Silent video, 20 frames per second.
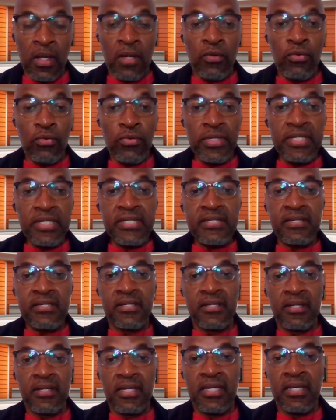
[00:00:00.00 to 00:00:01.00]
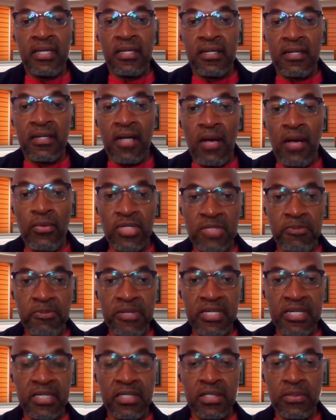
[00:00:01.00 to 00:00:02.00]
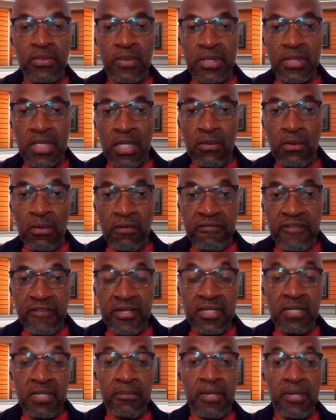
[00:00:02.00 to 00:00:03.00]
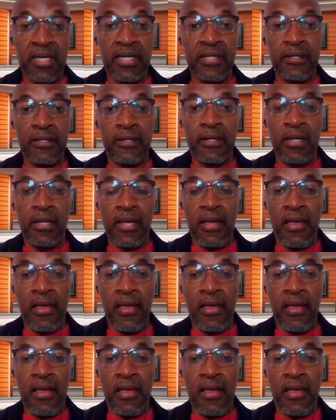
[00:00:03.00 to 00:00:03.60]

Recently, I was speaking to a dear old friend of mine,